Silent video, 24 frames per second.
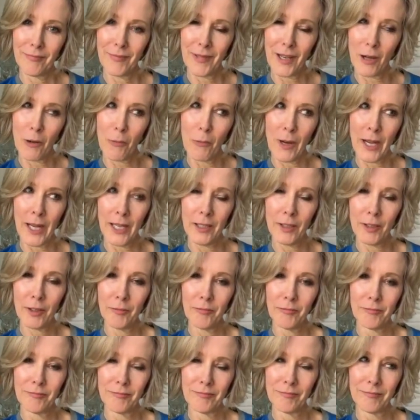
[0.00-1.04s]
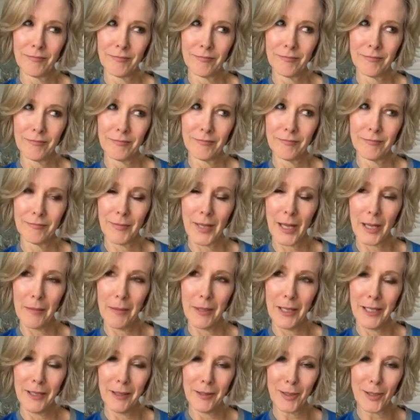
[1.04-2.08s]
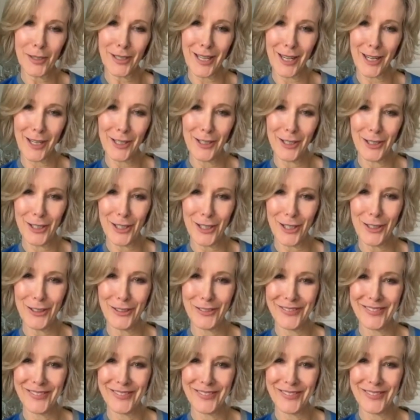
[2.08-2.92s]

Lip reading: I'll wait maybe a second or two.